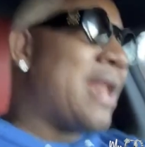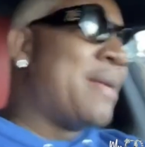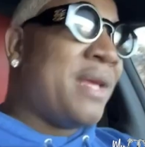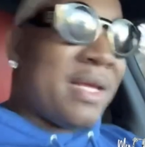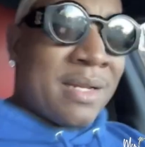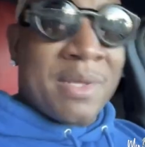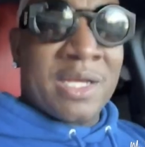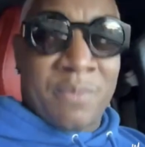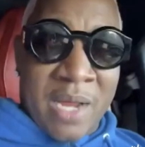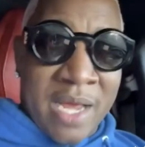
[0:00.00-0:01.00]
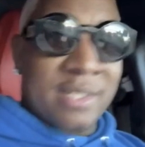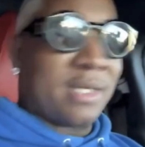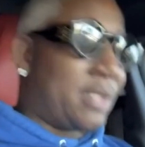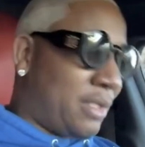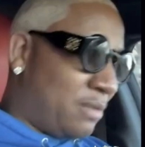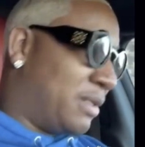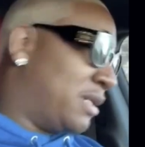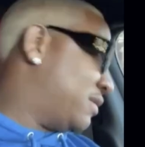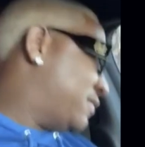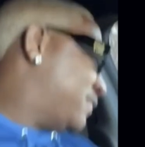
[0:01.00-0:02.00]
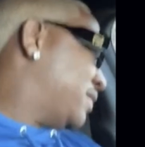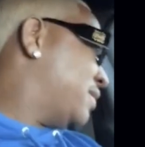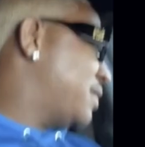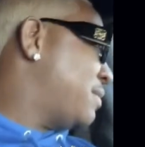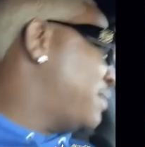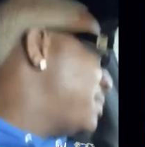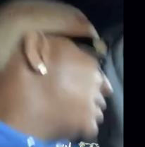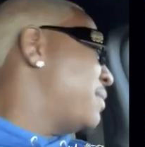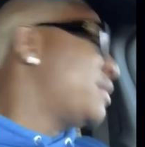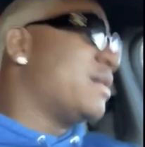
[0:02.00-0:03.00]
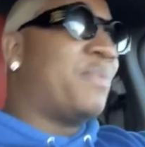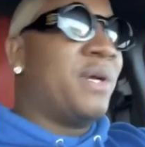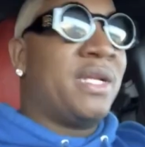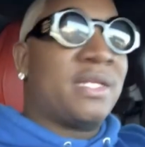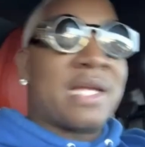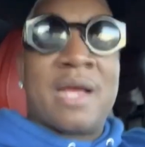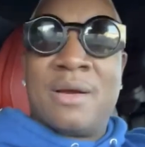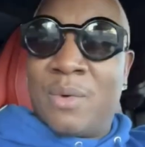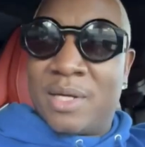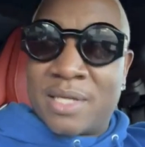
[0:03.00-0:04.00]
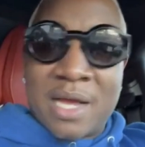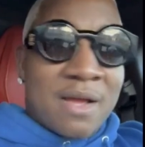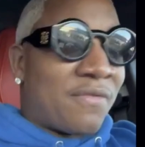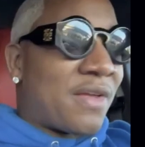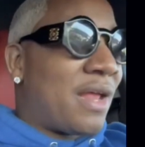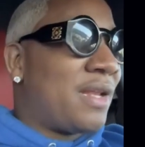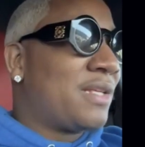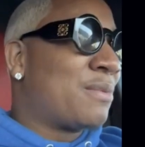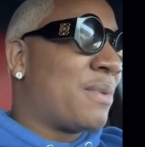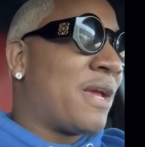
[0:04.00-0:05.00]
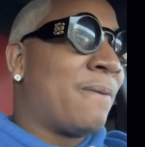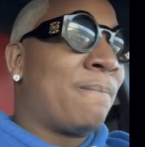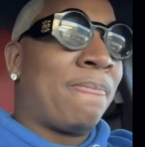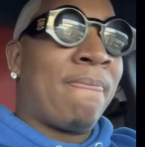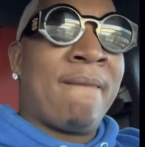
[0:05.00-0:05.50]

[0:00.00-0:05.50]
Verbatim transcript: Let me let me explain something to you mom. Let me, let me, let me just put this out here one time y'all. Listen, man.